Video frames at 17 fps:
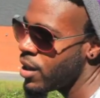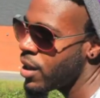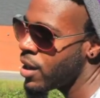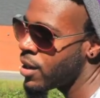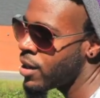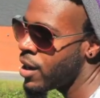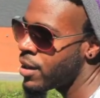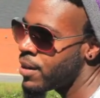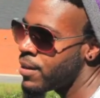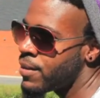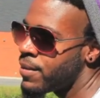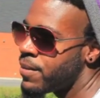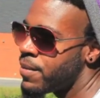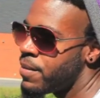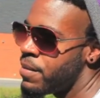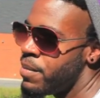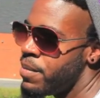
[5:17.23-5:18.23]
A lot of
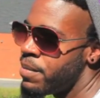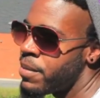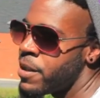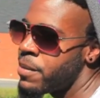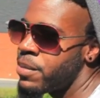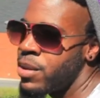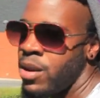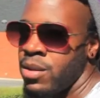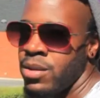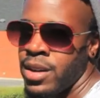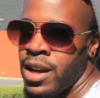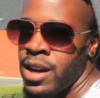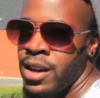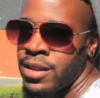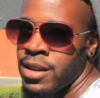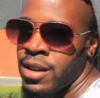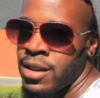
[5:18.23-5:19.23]
people
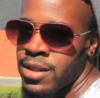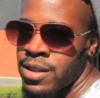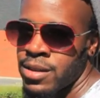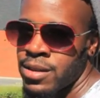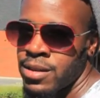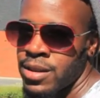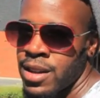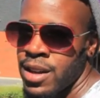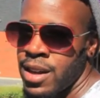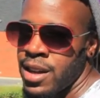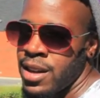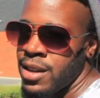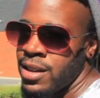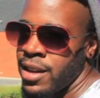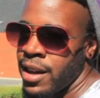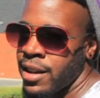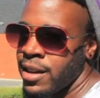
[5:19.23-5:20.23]
online also,
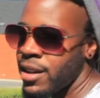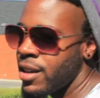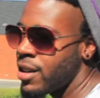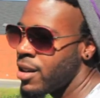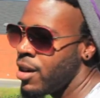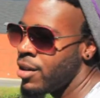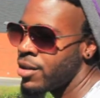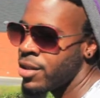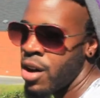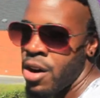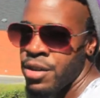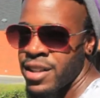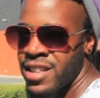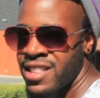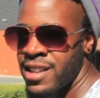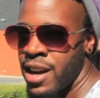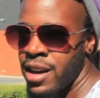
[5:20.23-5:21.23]
like on
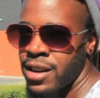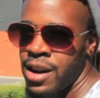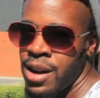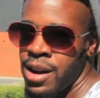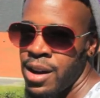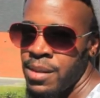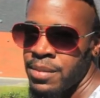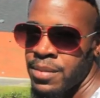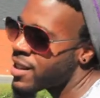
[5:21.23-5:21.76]
artist.com.